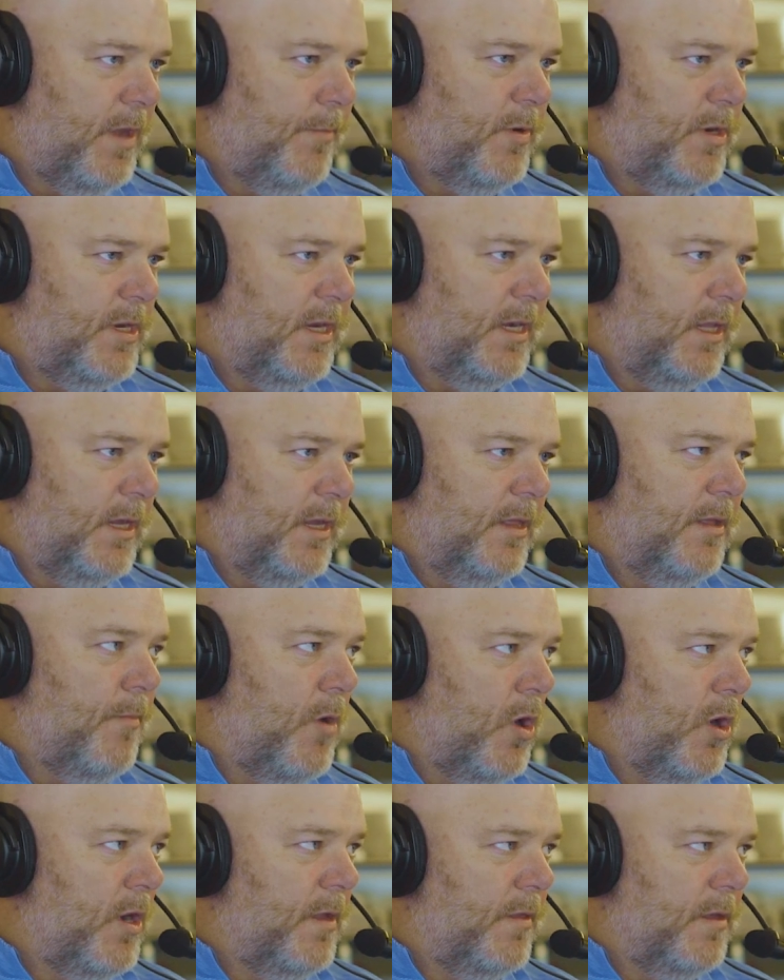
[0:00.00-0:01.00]
particularly in the
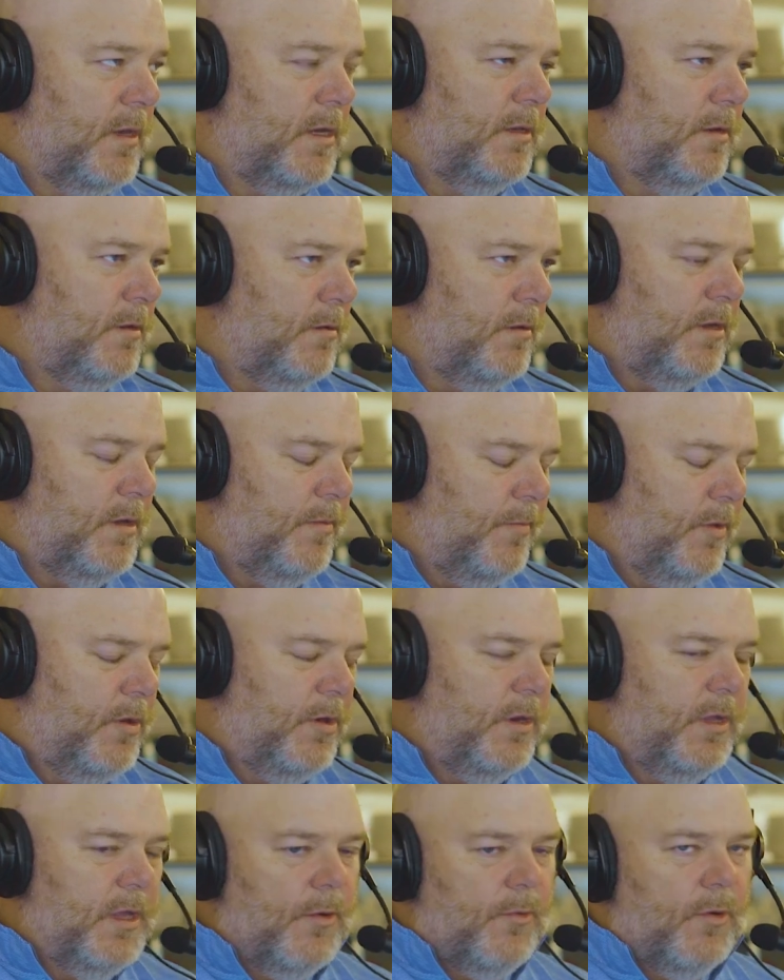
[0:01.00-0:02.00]
market and the con
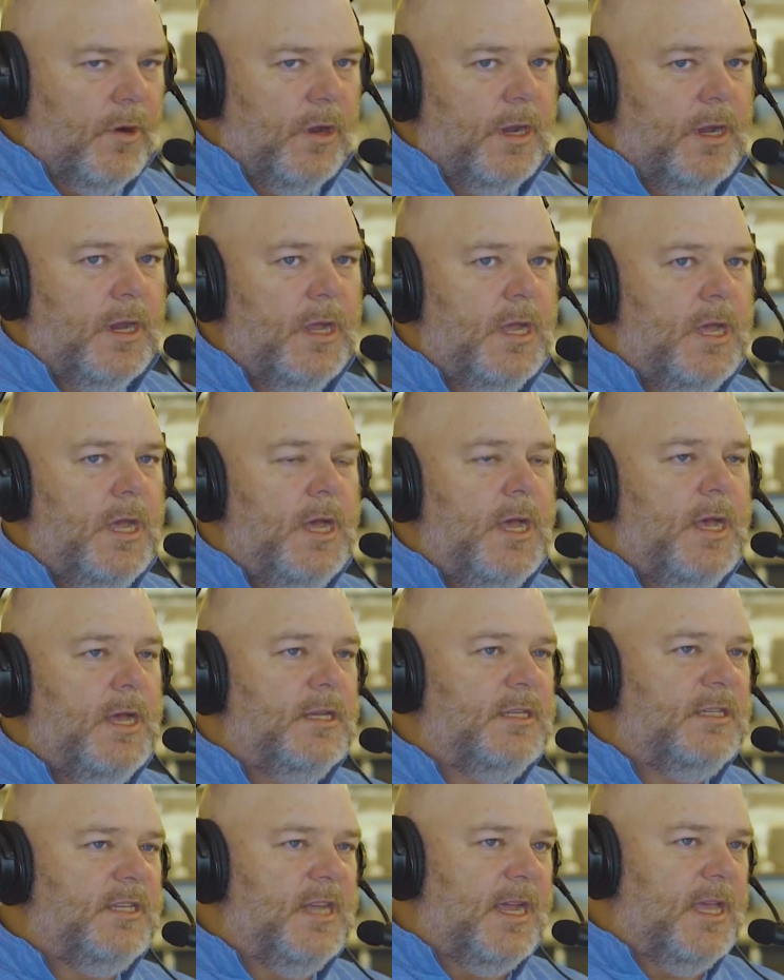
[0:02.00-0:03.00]
community that we're in.
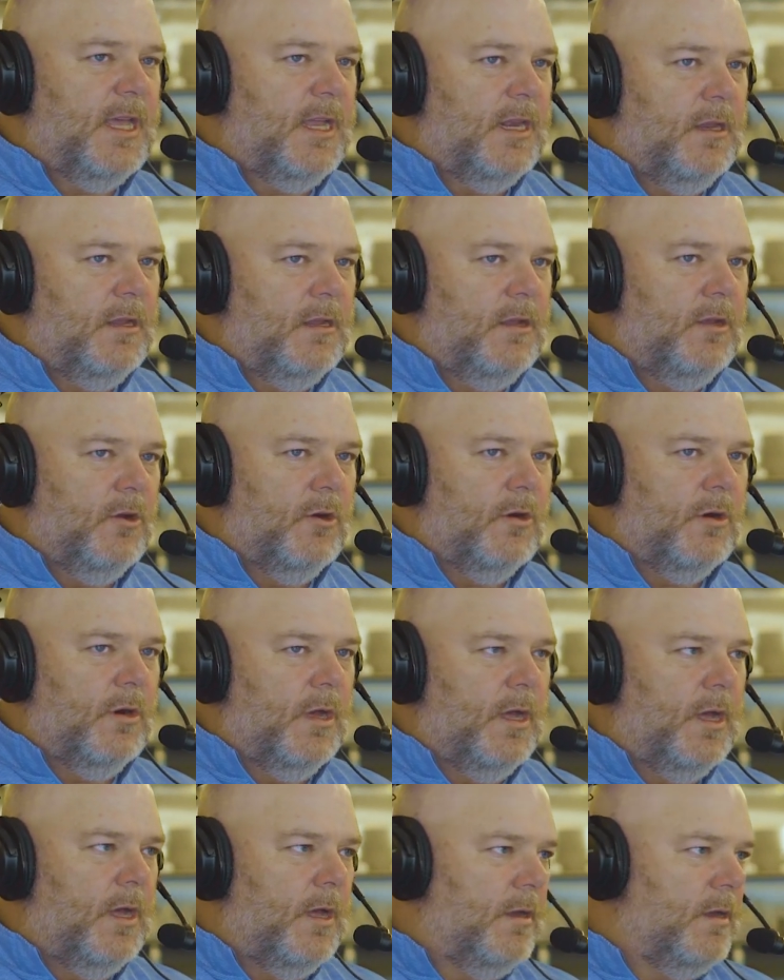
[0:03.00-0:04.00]
Second, you're
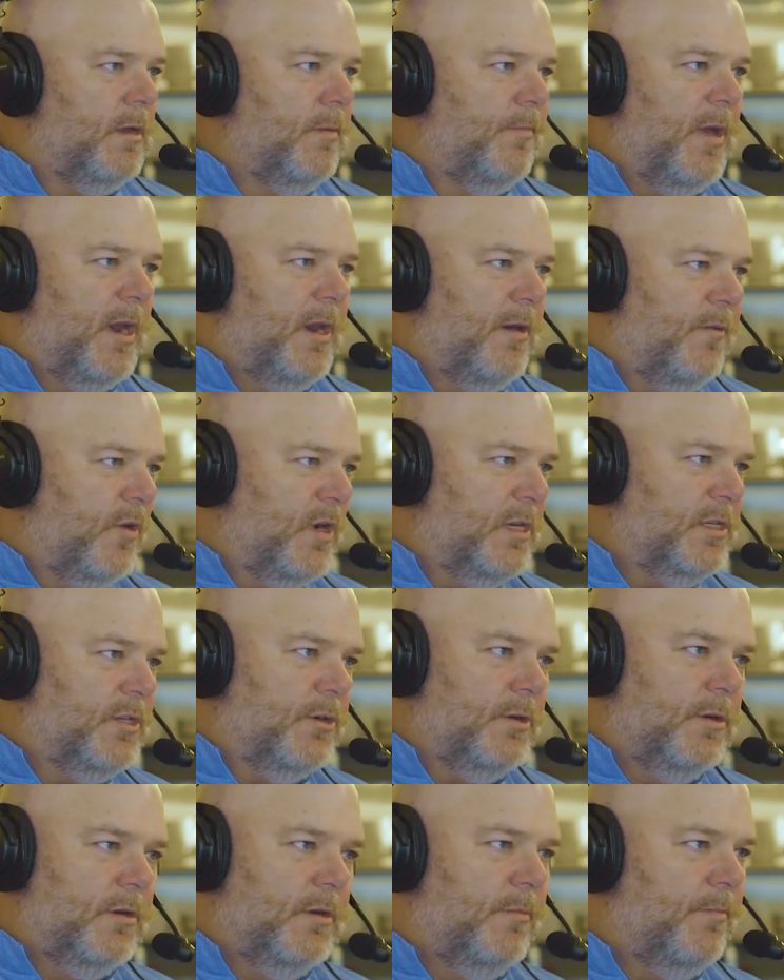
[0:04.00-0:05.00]
a competitive
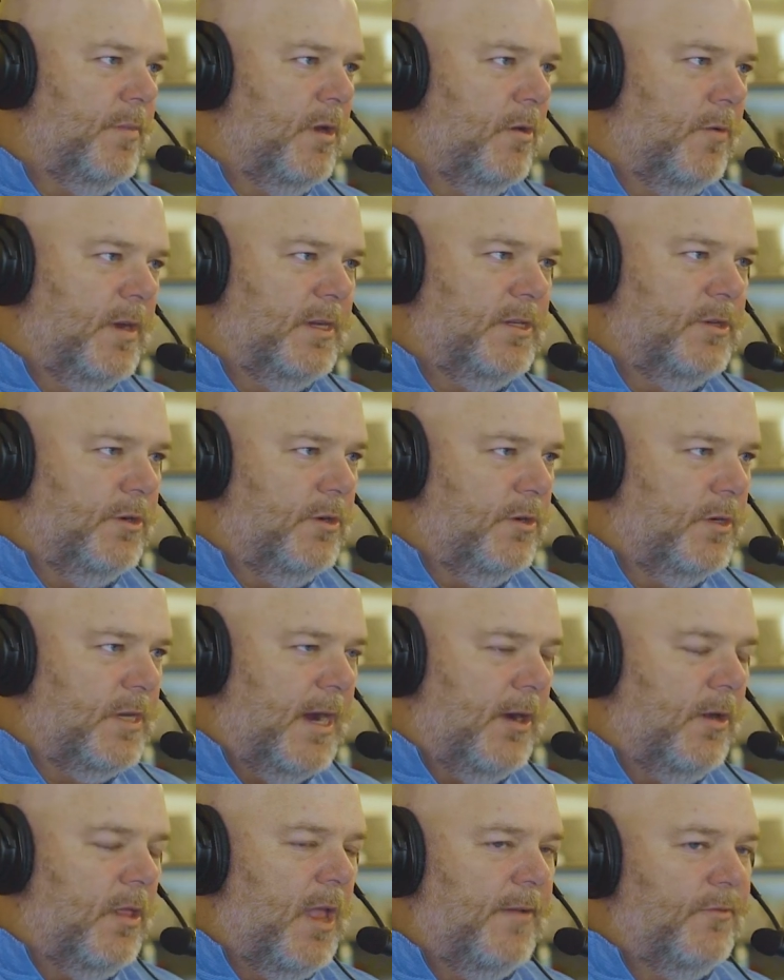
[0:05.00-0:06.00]
racer. You've been a racer your
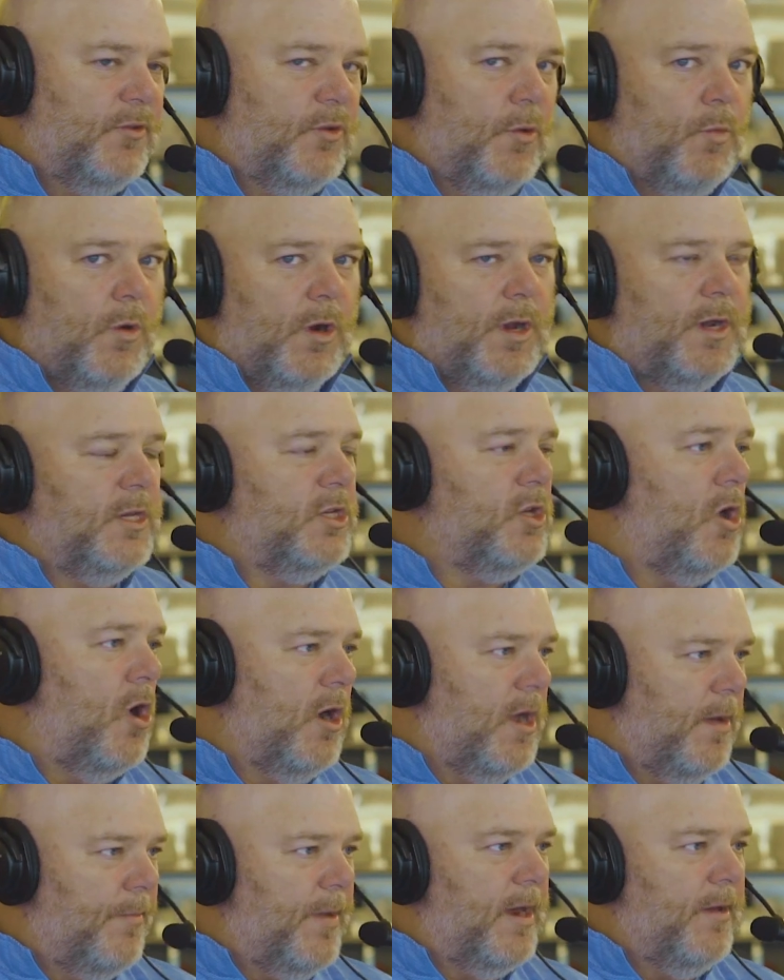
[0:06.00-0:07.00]
entire life. So we're going to
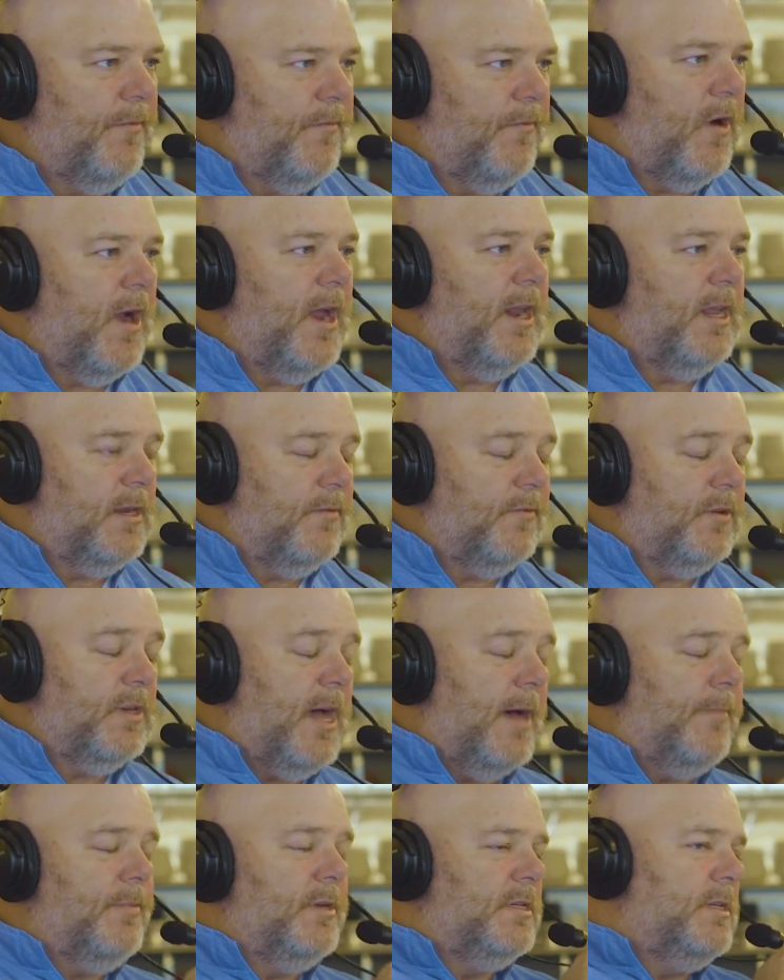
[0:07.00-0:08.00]
talk about a variety of different
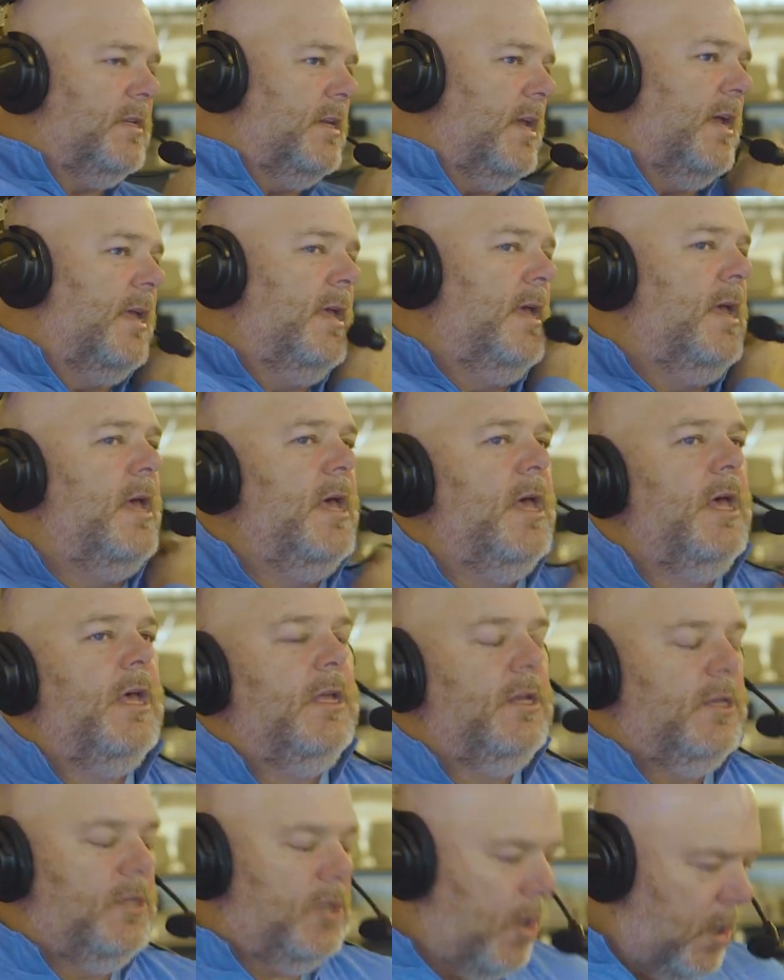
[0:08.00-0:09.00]
topics today.
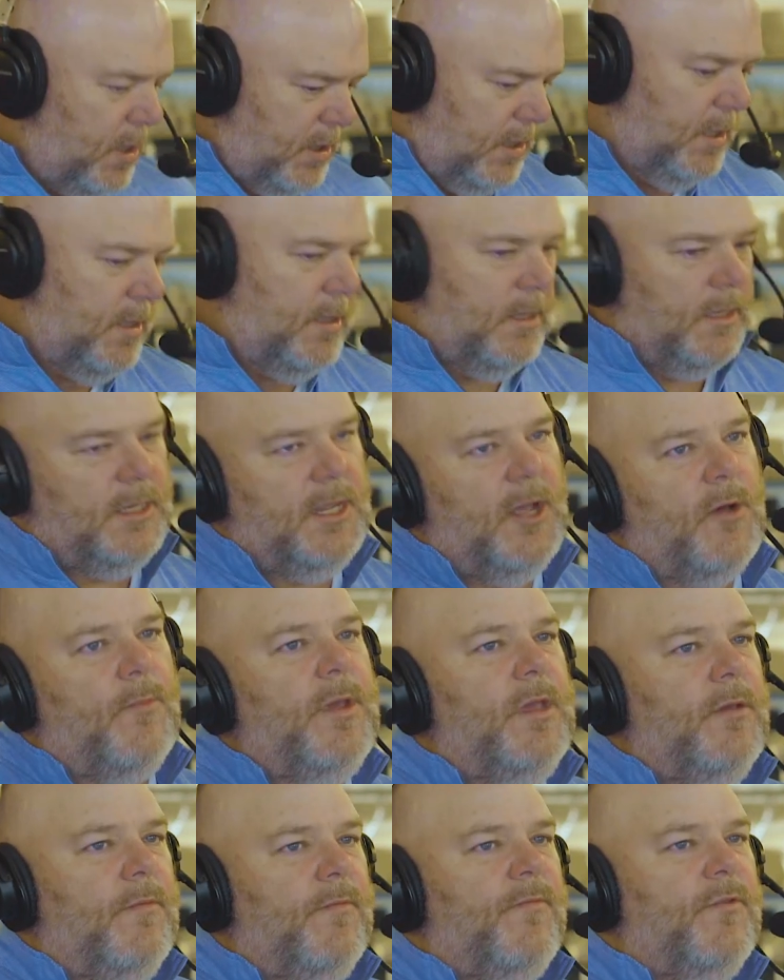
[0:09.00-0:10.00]
Talk to, tell
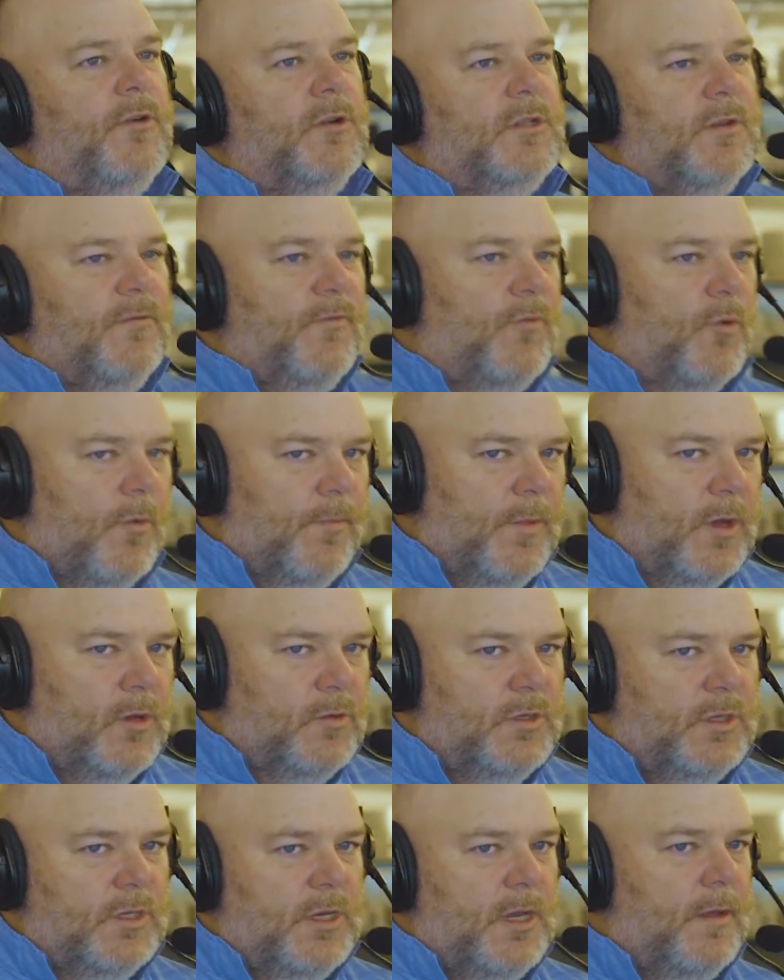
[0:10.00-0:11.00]
me first and
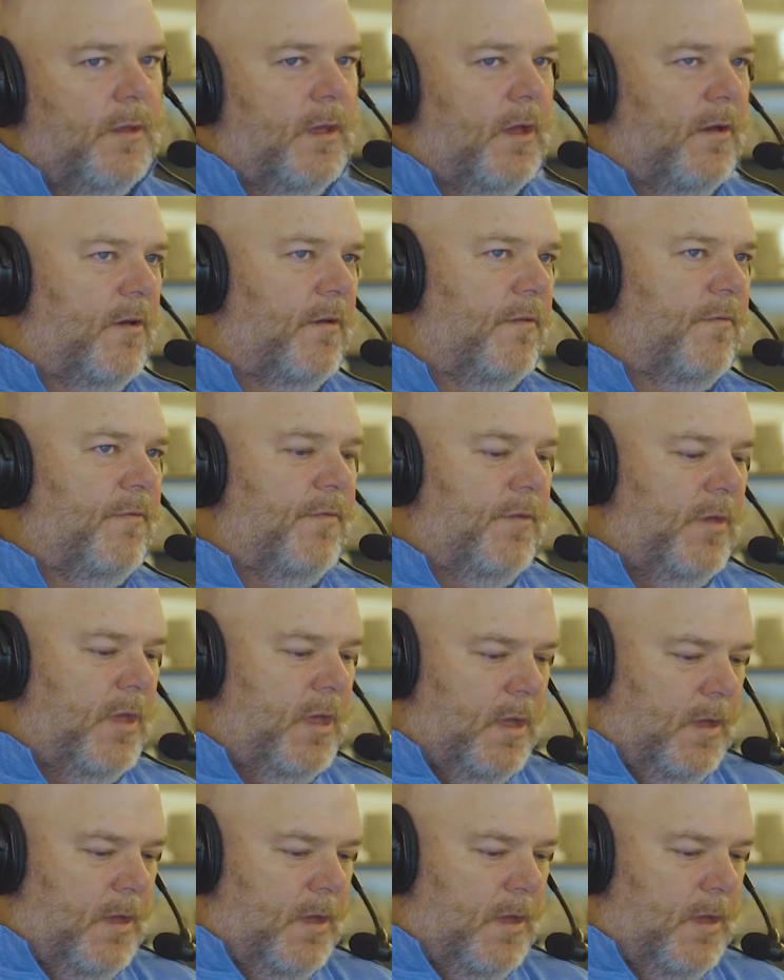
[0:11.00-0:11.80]
foremost of